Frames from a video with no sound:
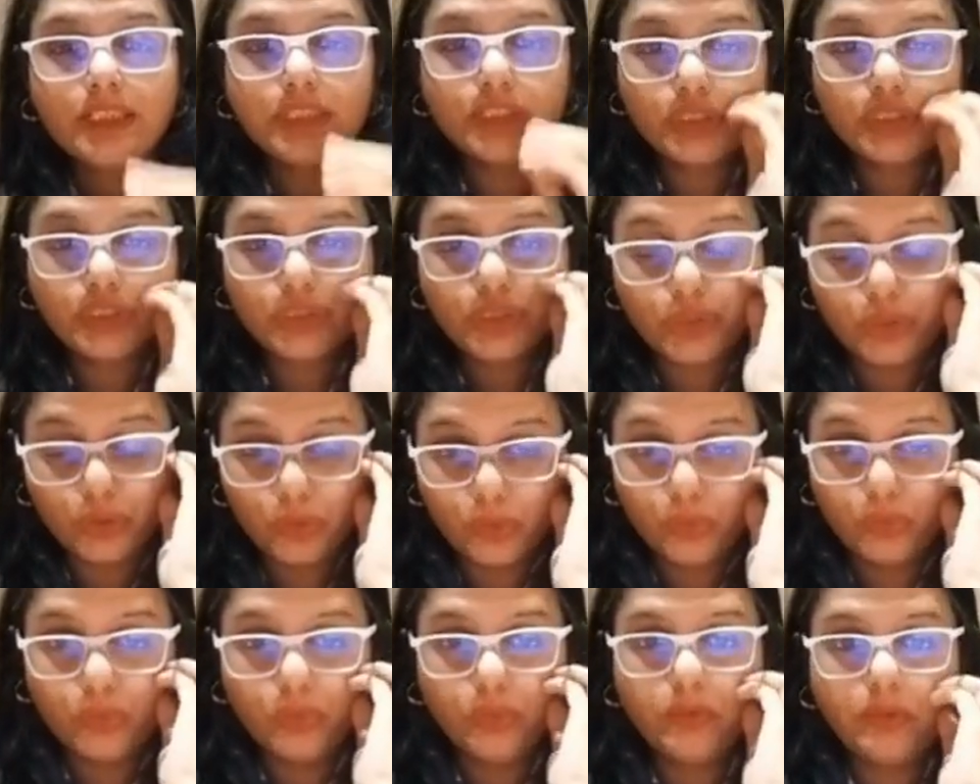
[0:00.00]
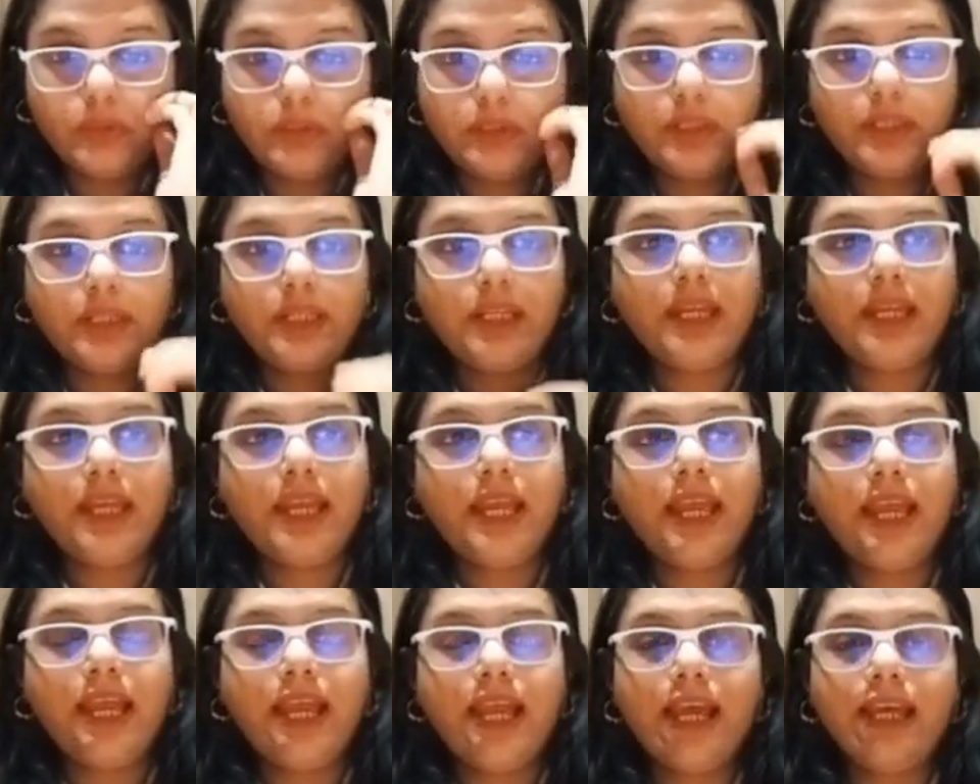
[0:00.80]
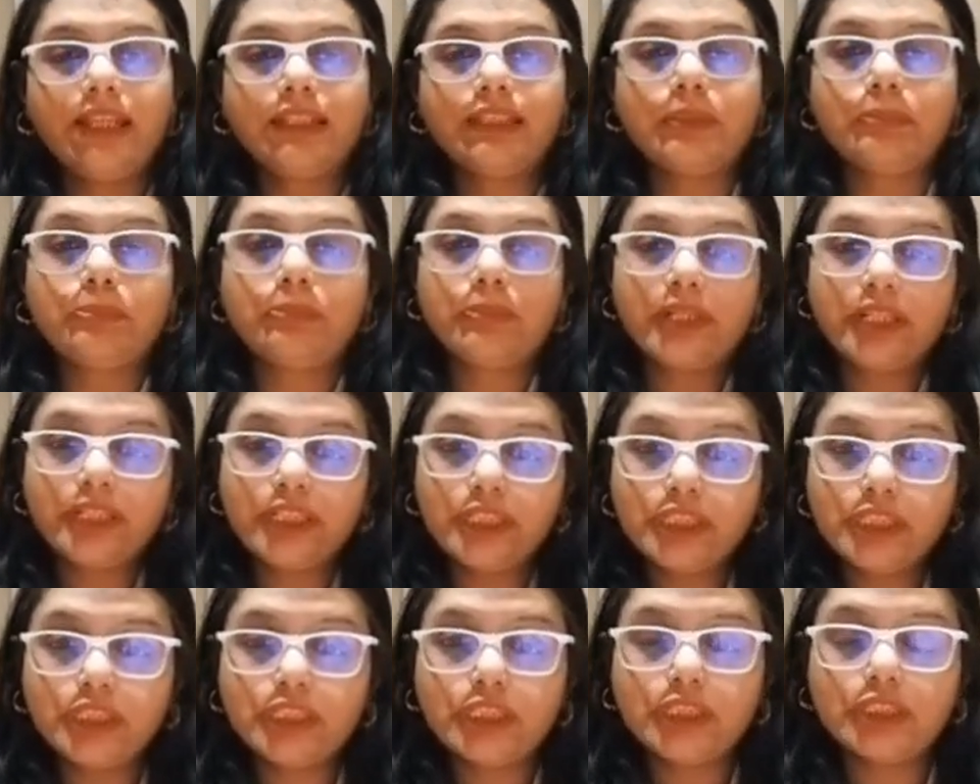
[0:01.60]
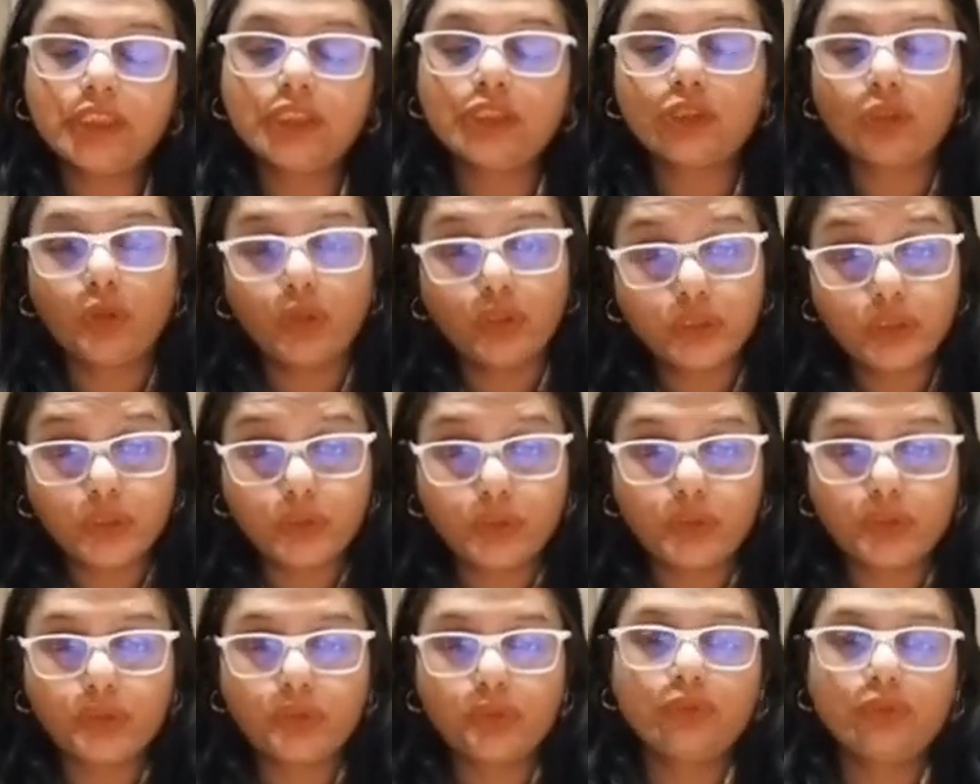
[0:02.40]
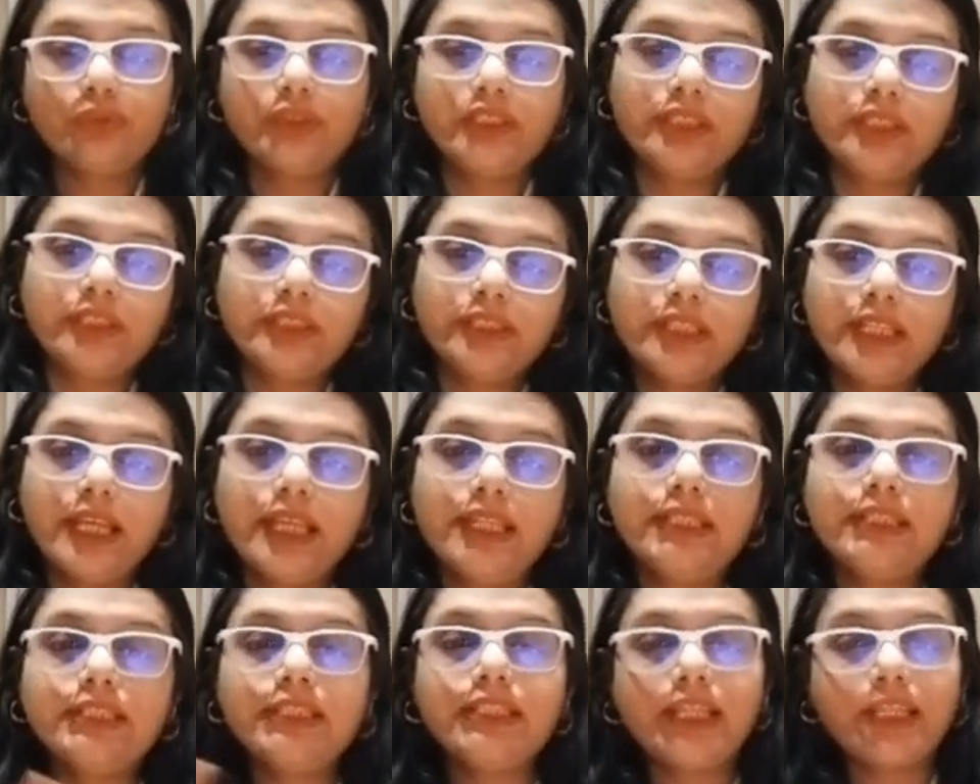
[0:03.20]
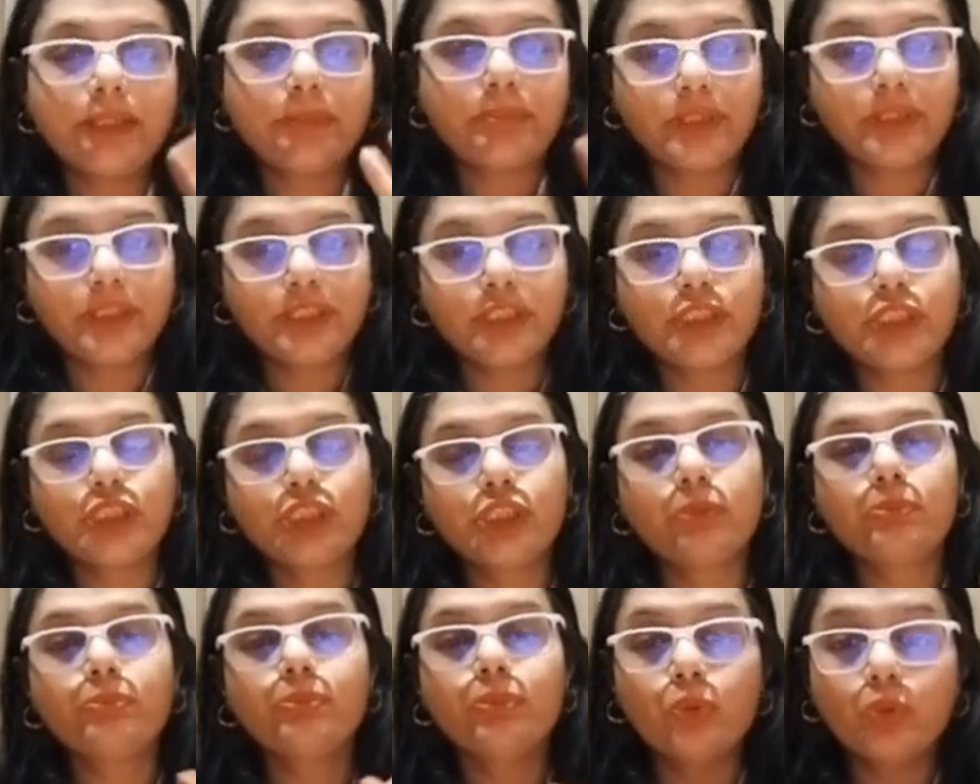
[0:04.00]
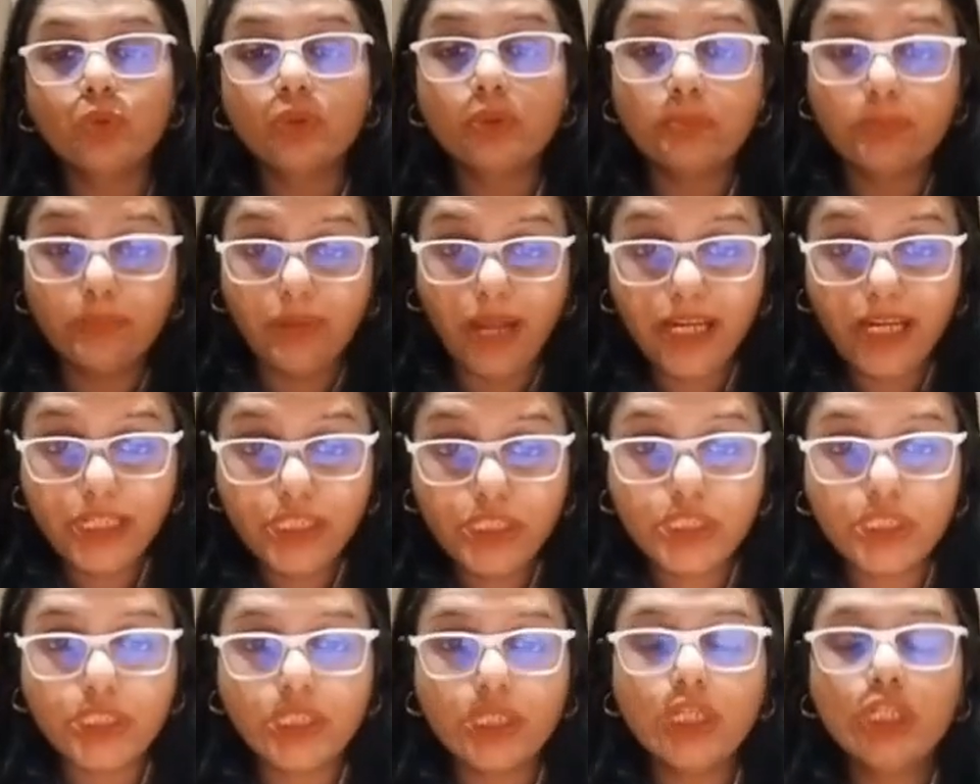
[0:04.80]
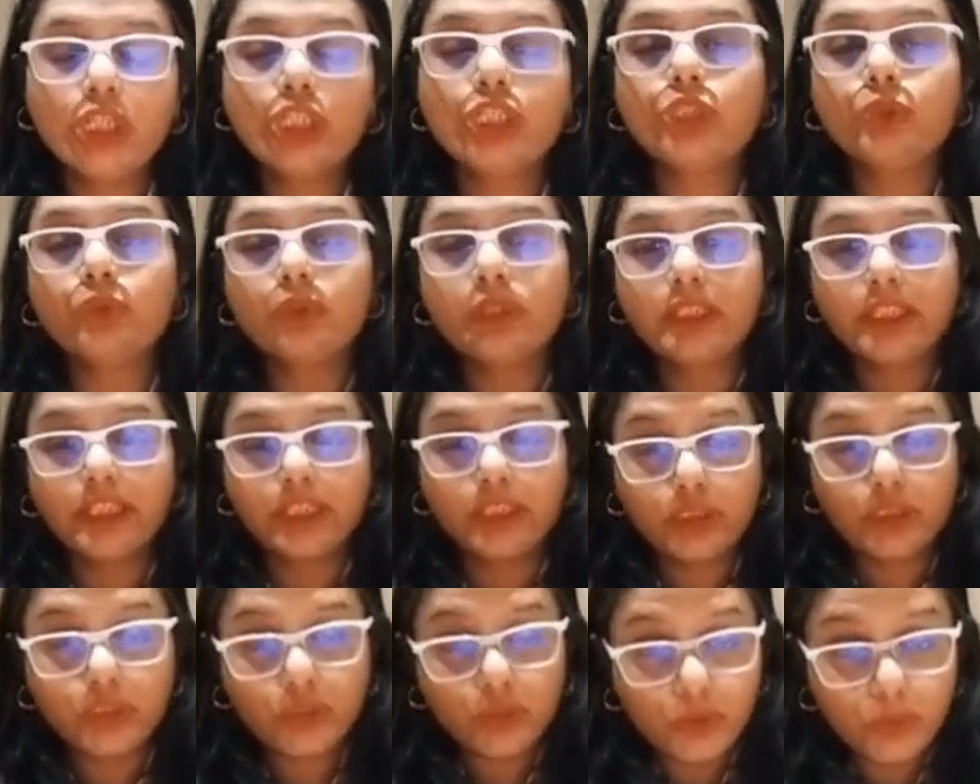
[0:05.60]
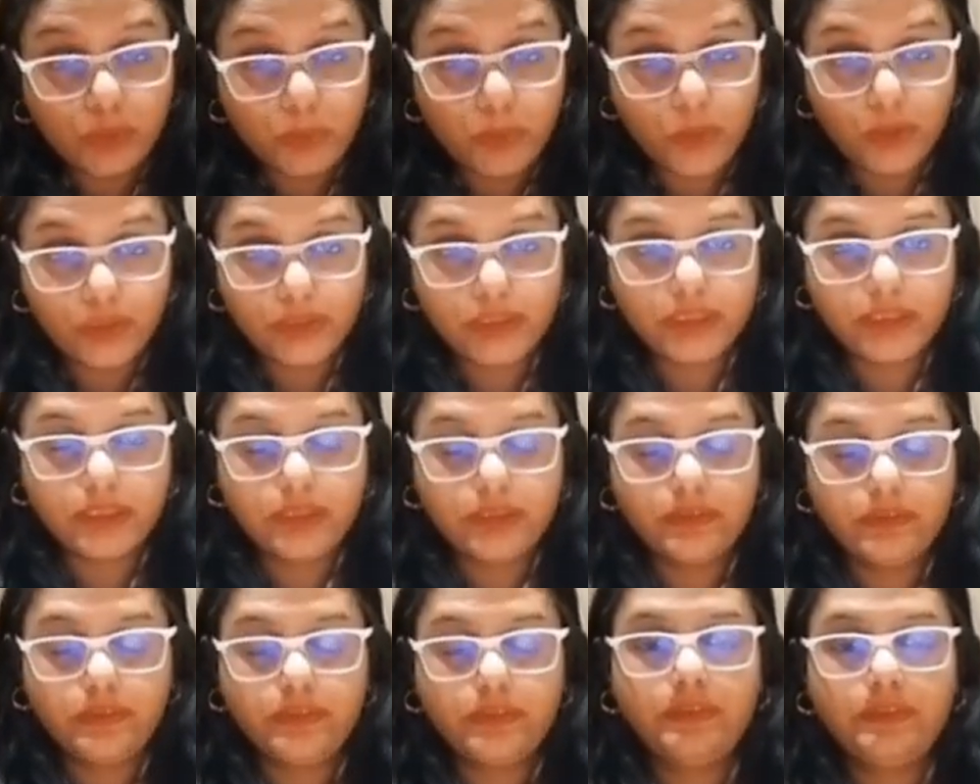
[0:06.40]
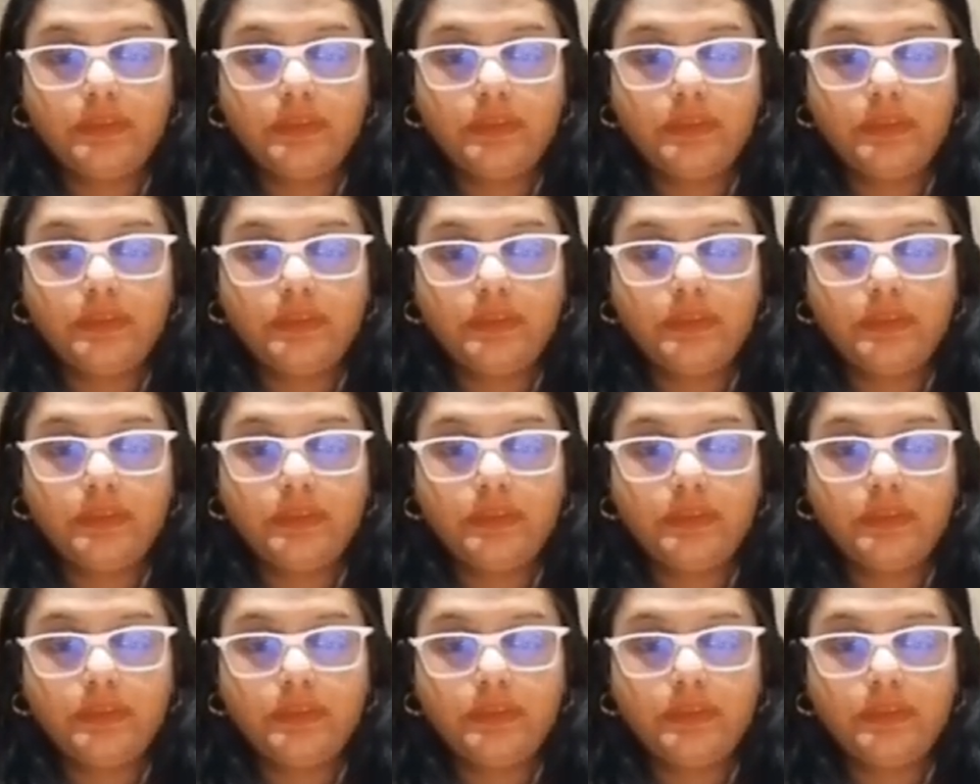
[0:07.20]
is true and the prediction is also true, when the reality and prediction both match, you will get a true positive.